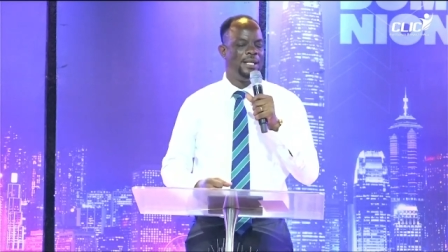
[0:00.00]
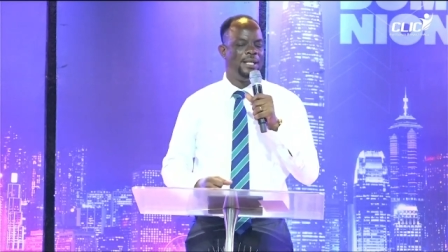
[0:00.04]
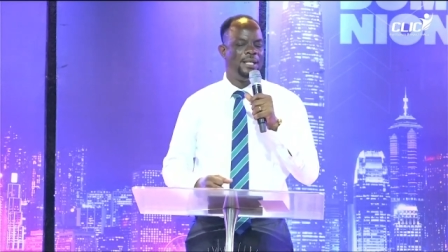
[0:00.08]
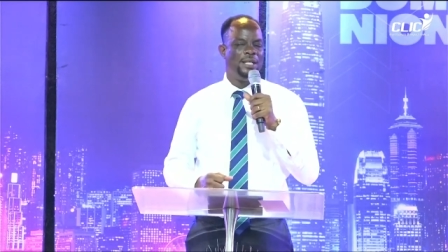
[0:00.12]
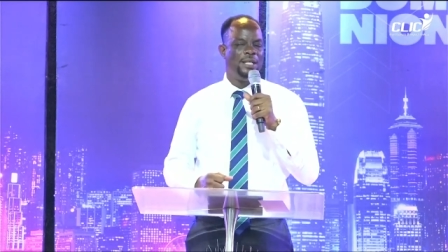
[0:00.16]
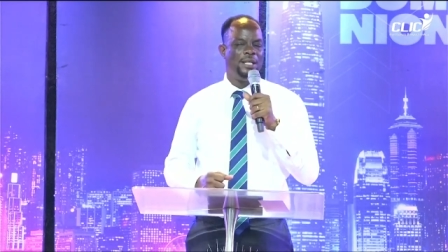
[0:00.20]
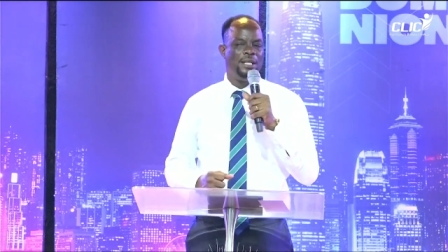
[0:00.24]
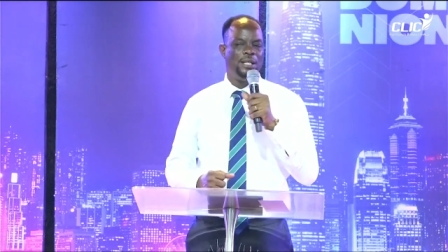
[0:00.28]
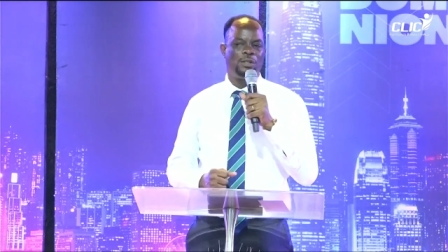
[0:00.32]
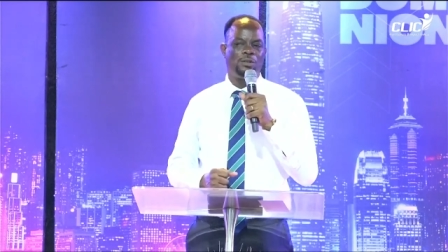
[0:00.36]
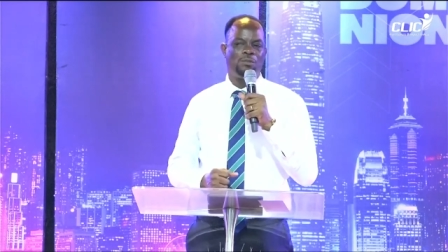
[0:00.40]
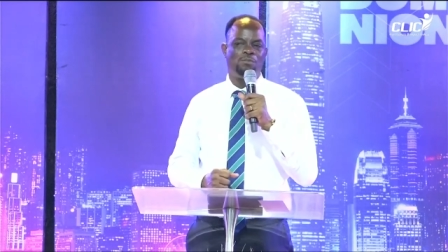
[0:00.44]

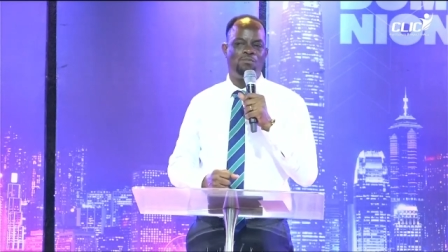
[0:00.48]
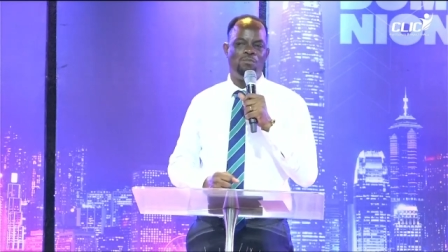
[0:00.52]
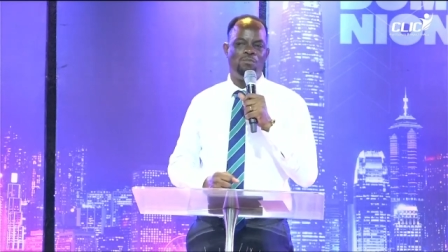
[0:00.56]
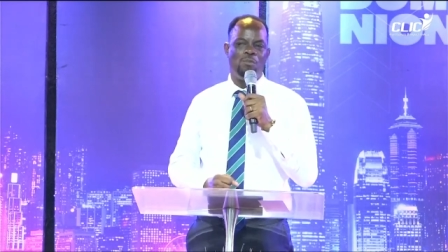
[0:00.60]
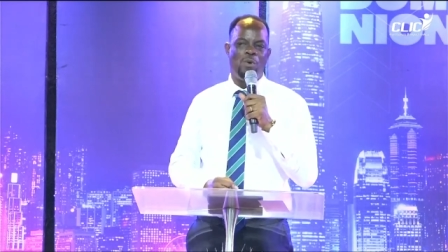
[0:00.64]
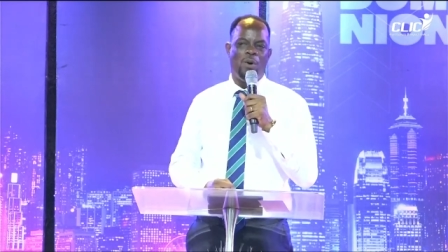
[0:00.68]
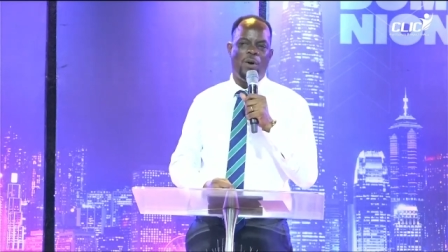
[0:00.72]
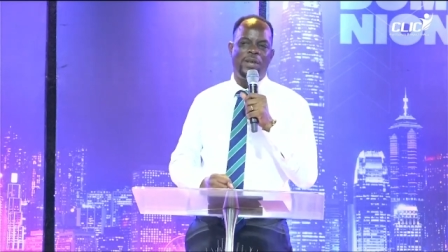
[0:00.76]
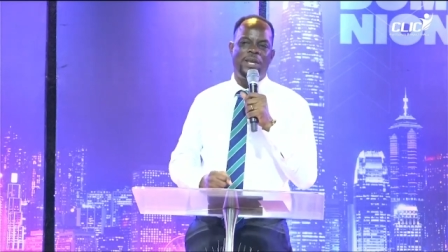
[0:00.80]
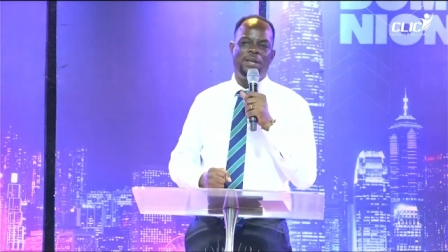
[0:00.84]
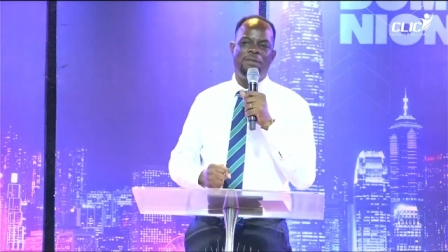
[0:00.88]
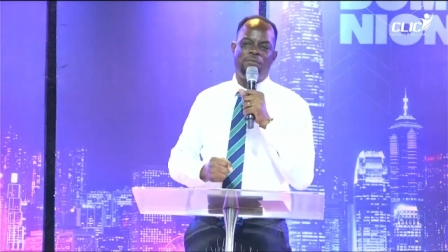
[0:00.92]
is
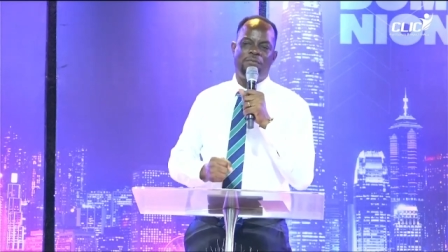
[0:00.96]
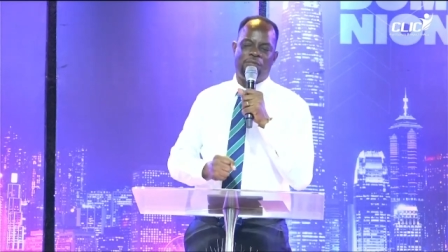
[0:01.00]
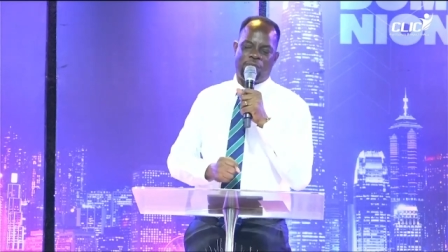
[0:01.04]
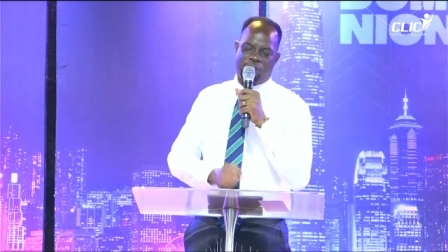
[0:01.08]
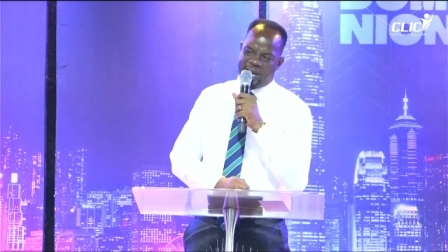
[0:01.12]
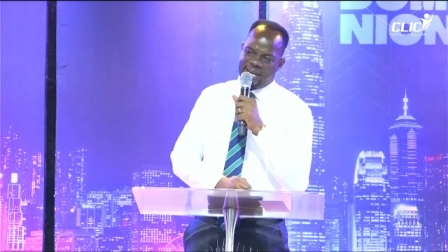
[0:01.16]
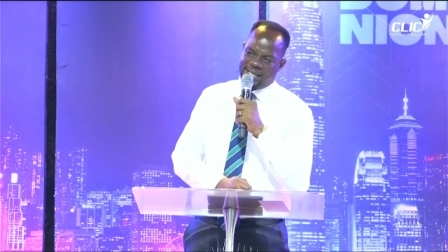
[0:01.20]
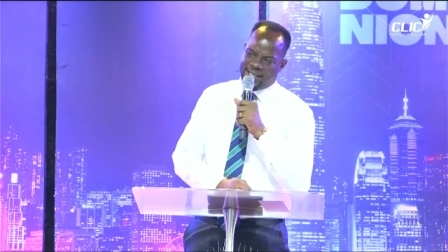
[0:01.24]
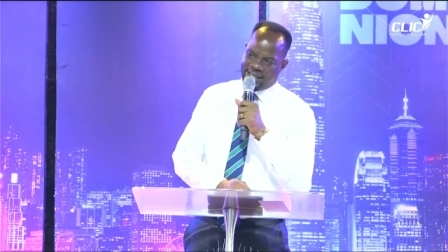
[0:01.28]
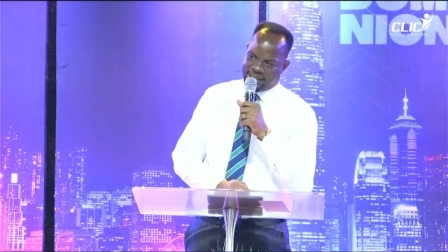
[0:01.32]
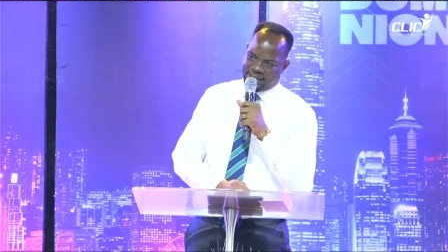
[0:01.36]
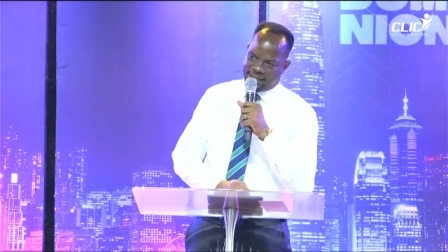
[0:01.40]
more
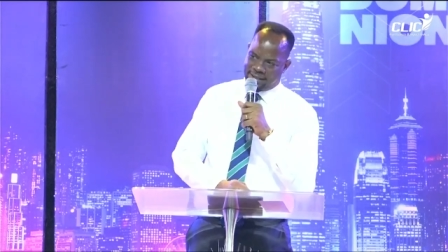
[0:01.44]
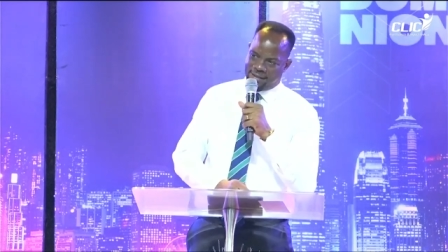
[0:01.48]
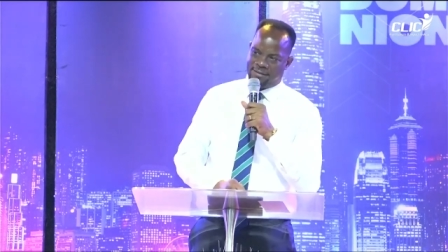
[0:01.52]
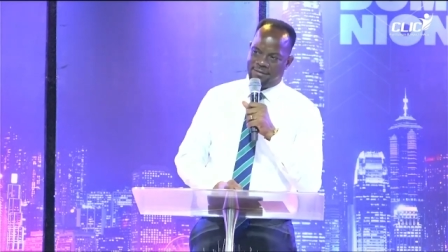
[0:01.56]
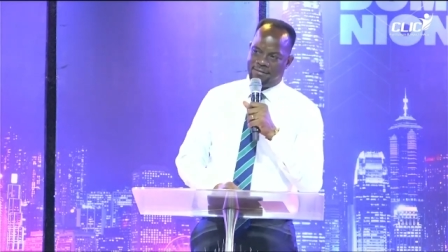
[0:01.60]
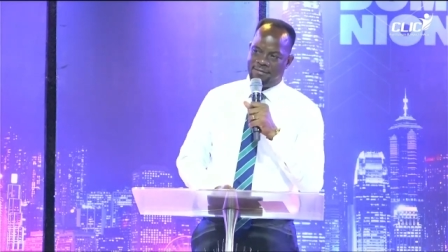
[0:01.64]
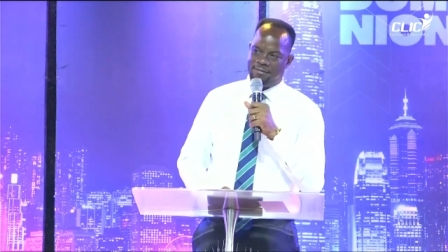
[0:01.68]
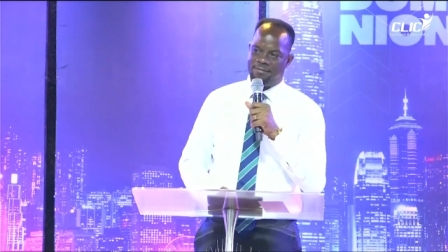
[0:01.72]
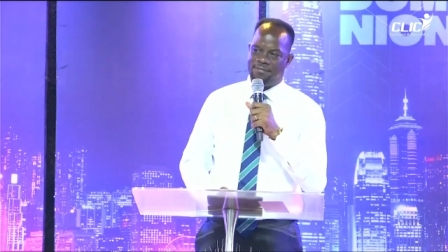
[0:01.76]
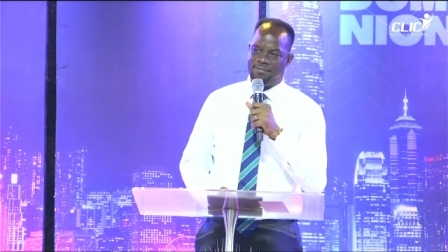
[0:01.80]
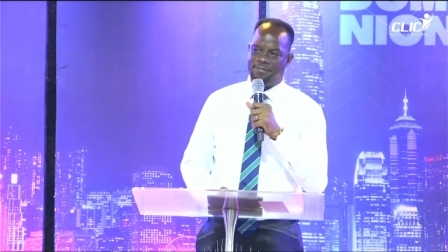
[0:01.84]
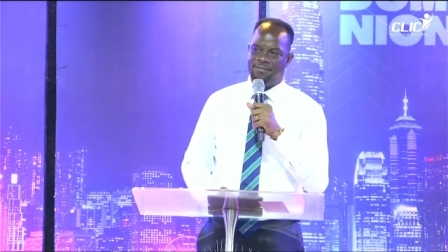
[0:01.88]
effective,
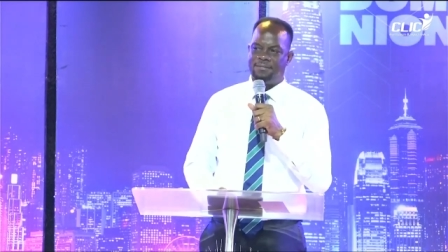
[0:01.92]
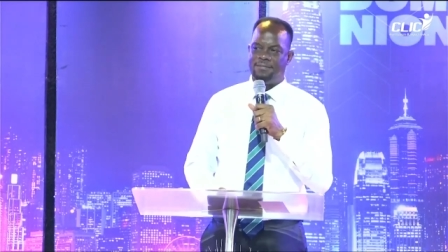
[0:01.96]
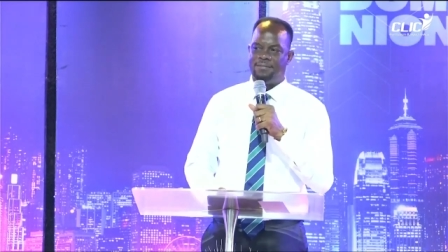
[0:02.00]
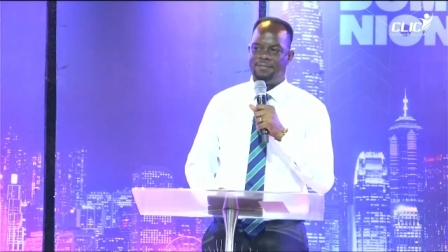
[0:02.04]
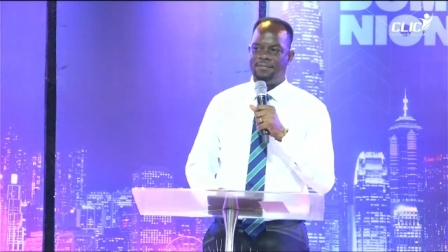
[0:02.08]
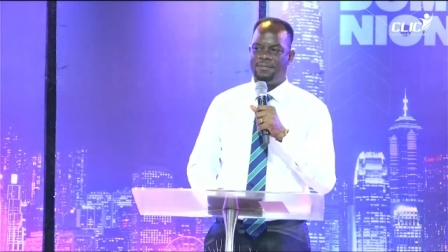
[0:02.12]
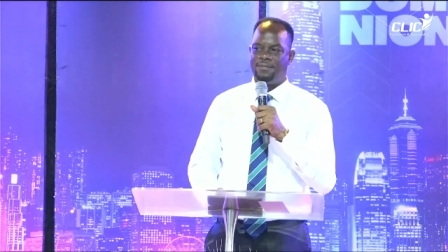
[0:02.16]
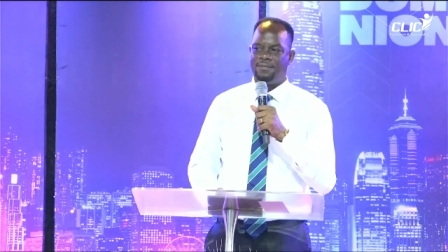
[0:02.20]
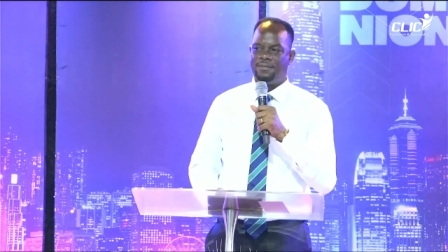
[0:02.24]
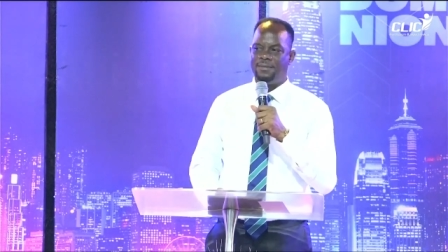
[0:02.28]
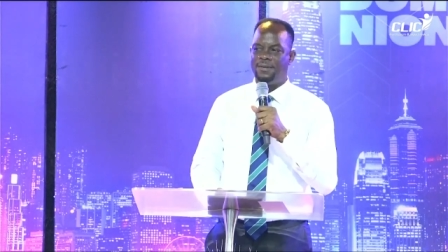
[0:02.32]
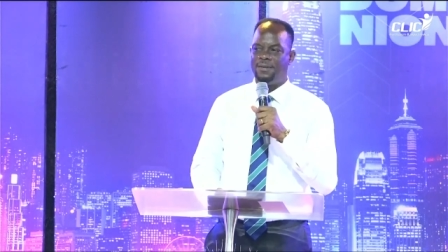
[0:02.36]

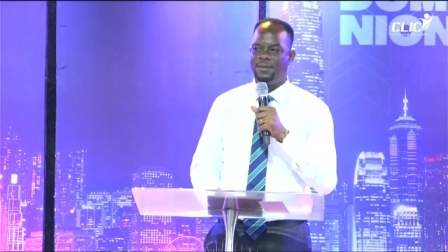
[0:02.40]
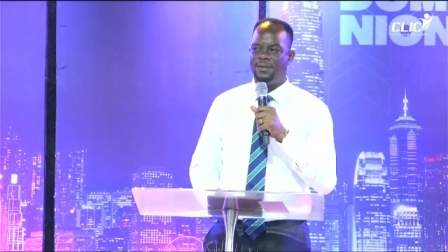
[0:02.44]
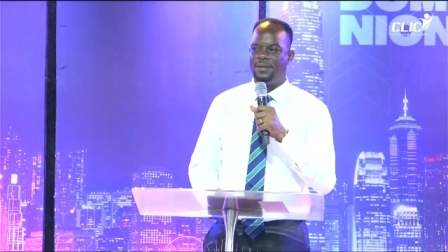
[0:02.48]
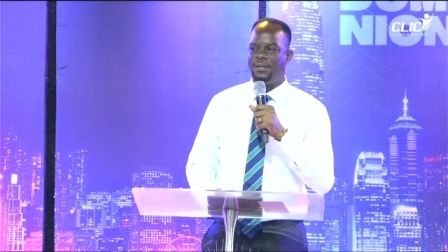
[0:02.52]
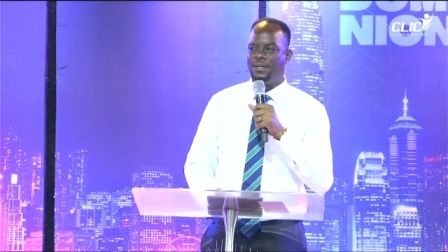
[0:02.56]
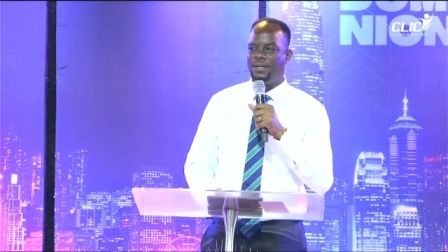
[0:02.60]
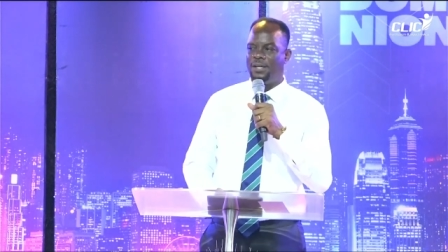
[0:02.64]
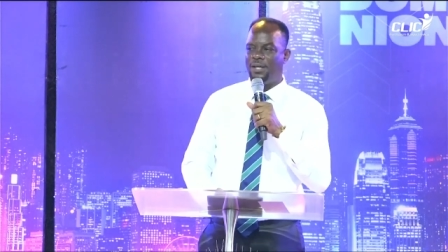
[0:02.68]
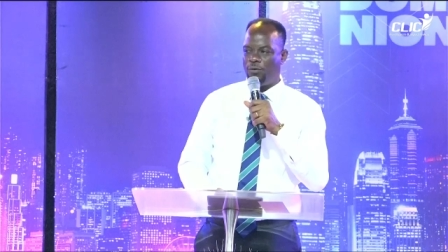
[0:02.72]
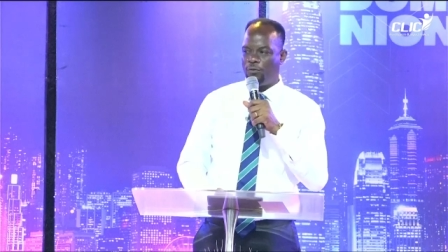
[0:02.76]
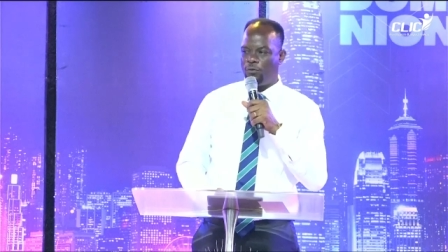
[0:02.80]
if you